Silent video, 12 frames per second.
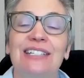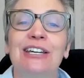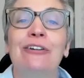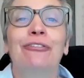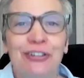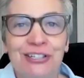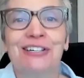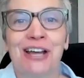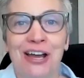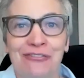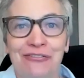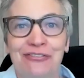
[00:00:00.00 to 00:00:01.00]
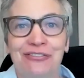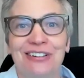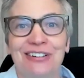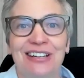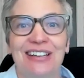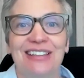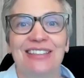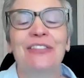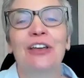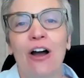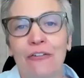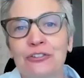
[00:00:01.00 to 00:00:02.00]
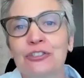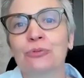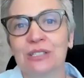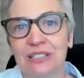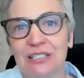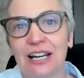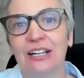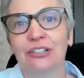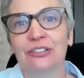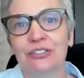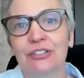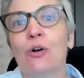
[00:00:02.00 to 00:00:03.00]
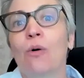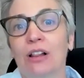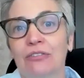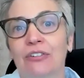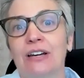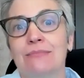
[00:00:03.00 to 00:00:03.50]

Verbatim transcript: different enough that the officer was entitled to qualified